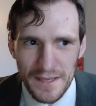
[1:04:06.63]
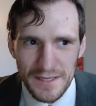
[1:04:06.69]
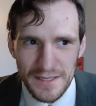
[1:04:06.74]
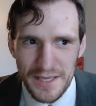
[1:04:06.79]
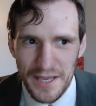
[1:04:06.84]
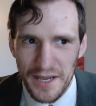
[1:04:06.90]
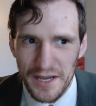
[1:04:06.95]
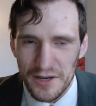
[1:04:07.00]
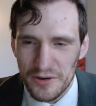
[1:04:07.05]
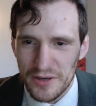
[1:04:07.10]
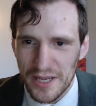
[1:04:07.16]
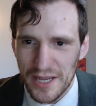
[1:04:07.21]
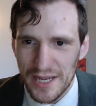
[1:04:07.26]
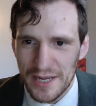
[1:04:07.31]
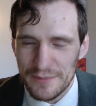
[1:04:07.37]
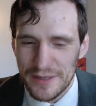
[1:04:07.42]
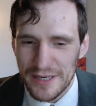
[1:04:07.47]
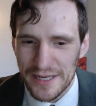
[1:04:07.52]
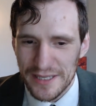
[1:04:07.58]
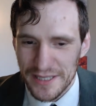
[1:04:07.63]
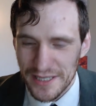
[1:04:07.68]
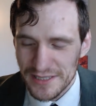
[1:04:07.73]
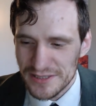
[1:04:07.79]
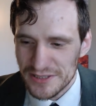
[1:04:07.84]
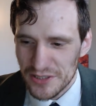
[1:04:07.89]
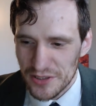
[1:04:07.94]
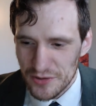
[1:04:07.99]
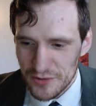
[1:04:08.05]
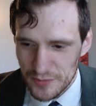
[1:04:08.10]
Yeah, okay. I mean, I guess
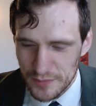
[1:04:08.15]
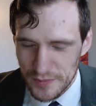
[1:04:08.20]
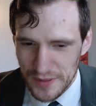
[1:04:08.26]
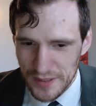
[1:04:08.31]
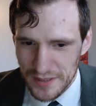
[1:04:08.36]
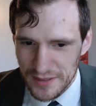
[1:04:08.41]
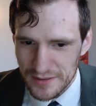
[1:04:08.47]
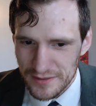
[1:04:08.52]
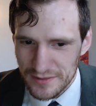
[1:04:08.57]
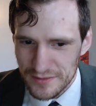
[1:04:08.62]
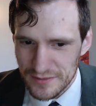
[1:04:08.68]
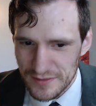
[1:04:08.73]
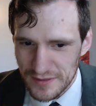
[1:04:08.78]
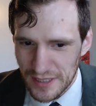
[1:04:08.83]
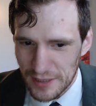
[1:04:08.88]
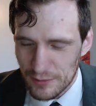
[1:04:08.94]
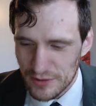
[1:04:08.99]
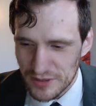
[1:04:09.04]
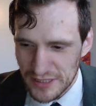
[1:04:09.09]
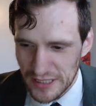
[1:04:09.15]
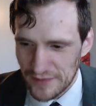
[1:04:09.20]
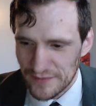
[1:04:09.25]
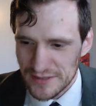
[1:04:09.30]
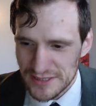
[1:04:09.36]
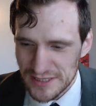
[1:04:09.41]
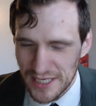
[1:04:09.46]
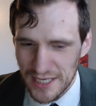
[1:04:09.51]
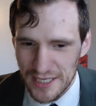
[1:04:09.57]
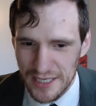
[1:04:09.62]
so, but they were
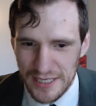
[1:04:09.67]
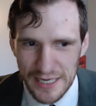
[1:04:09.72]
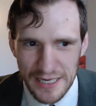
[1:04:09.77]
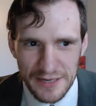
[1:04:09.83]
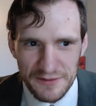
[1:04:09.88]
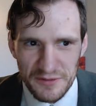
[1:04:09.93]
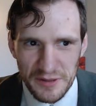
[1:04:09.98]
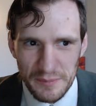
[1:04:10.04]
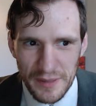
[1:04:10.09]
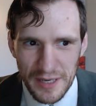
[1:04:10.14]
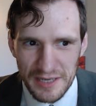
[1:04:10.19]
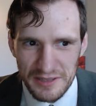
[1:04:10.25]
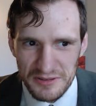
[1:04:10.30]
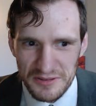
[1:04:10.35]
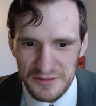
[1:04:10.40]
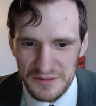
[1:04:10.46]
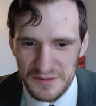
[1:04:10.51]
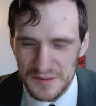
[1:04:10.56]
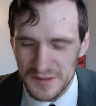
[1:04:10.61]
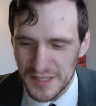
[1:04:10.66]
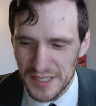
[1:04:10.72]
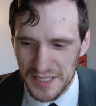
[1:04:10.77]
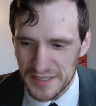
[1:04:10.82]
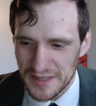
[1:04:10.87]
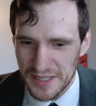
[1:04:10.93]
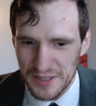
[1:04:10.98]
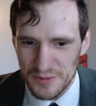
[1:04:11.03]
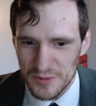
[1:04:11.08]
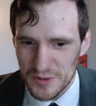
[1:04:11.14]
devastated at every battle. Like
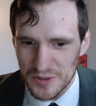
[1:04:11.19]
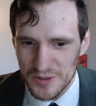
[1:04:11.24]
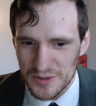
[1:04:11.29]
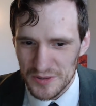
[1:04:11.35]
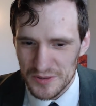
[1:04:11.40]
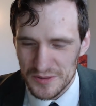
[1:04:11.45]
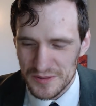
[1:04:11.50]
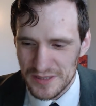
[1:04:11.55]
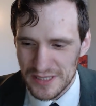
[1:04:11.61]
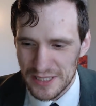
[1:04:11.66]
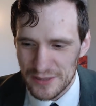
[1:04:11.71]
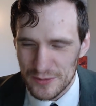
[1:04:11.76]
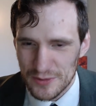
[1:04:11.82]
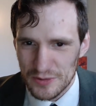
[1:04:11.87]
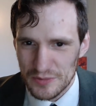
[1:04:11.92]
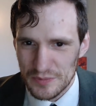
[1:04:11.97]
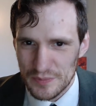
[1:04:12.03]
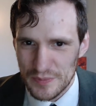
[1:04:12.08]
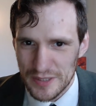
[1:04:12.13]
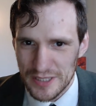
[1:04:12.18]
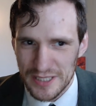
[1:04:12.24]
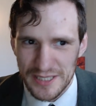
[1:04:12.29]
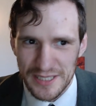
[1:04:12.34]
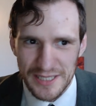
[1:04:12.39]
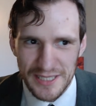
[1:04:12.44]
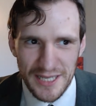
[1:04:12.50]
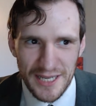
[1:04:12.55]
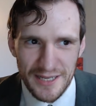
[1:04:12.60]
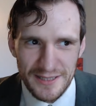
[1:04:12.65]
they were being
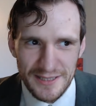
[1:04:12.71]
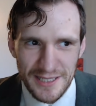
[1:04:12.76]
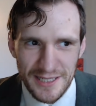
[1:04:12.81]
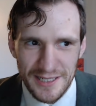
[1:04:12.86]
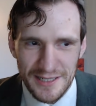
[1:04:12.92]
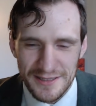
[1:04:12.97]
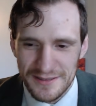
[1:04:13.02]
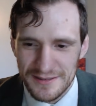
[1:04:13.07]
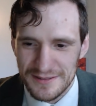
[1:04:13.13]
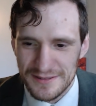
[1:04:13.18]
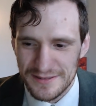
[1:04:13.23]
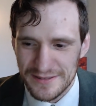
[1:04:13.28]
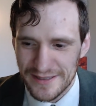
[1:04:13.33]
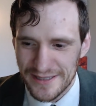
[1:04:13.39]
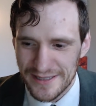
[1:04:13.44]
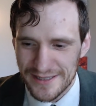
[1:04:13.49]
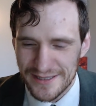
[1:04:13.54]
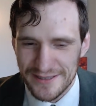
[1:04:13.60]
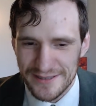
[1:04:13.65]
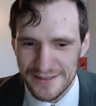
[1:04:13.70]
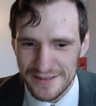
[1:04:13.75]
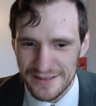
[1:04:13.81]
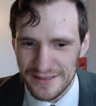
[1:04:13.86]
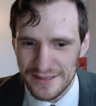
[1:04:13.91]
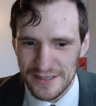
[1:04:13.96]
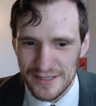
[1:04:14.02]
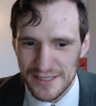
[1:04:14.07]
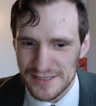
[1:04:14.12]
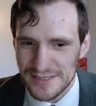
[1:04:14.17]
annihilated. Like
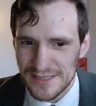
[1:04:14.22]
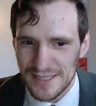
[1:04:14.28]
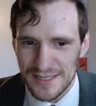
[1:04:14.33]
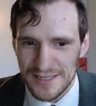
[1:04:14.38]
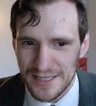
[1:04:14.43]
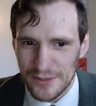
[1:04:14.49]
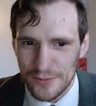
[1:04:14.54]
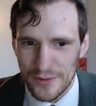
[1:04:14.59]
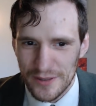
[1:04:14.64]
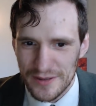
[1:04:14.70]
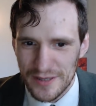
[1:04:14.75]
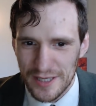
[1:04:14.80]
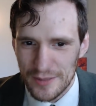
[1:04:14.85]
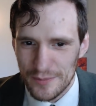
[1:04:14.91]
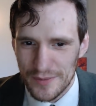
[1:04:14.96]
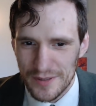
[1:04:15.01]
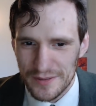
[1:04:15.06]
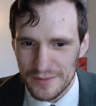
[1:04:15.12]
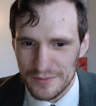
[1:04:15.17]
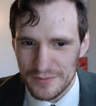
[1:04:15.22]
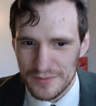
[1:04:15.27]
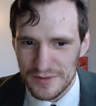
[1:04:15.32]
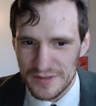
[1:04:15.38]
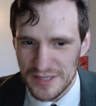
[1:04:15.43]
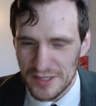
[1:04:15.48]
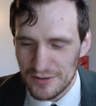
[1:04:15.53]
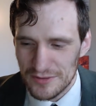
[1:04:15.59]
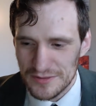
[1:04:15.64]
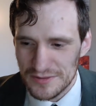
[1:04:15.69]
it's not like they'd been
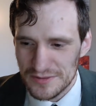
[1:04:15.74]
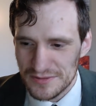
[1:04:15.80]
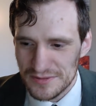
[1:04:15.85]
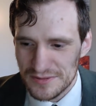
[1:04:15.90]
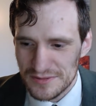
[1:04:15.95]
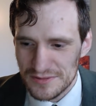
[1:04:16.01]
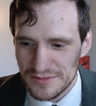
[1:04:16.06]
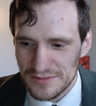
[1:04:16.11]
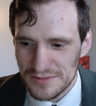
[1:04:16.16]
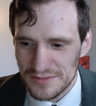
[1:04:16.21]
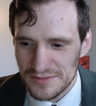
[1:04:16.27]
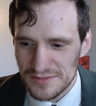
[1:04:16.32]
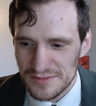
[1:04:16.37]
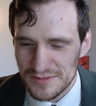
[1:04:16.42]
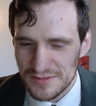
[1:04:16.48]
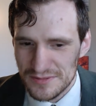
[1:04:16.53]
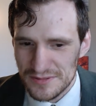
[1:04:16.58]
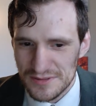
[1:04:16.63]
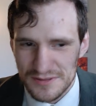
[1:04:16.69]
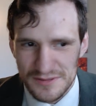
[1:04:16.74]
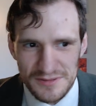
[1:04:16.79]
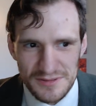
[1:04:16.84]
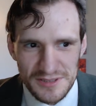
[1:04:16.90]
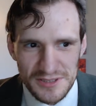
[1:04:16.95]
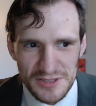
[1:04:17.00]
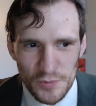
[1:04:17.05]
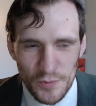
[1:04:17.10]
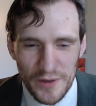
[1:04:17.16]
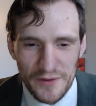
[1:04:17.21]
dealt
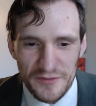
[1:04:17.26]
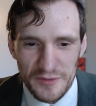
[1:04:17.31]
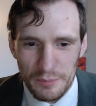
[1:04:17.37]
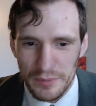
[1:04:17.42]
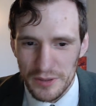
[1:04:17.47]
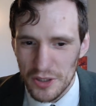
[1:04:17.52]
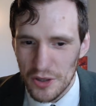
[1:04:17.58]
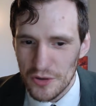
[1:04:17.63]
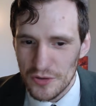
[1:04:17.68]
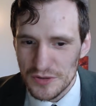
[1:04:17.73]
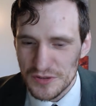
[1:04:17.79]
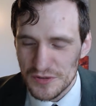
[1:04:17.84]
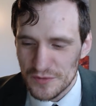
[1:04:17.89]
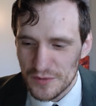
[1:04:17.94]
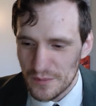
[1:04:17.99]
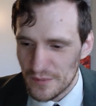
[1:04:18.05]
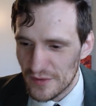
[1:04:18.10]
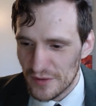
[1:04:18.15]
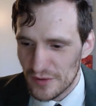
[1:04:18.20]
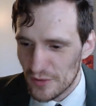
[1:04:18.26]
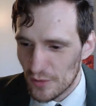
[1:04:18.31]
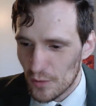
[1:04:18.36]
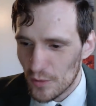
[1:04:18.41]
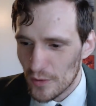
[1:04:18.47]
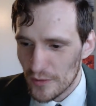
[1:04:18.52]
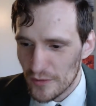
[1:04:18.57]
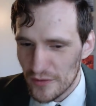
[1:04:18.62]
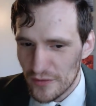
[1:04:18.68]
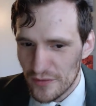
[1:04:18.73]
swift blows from the
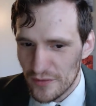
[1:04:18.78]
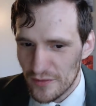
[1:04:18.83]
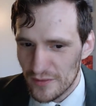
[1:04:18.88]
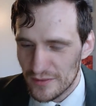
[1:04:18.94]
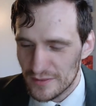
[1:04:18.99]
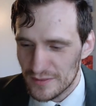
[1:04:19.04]
north.